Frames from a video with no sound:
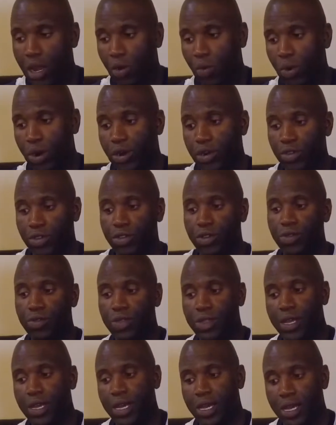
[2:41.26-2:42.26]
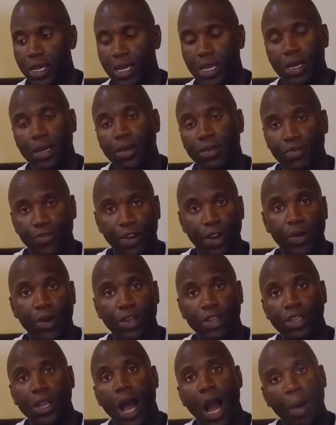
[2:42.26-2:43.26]
we're going to do the
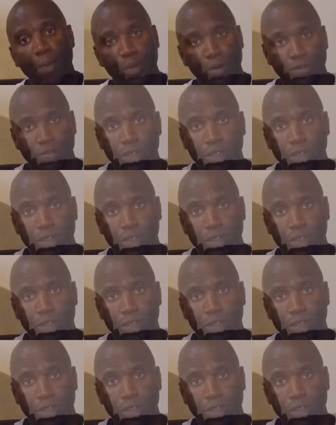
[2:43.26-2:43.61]
very top.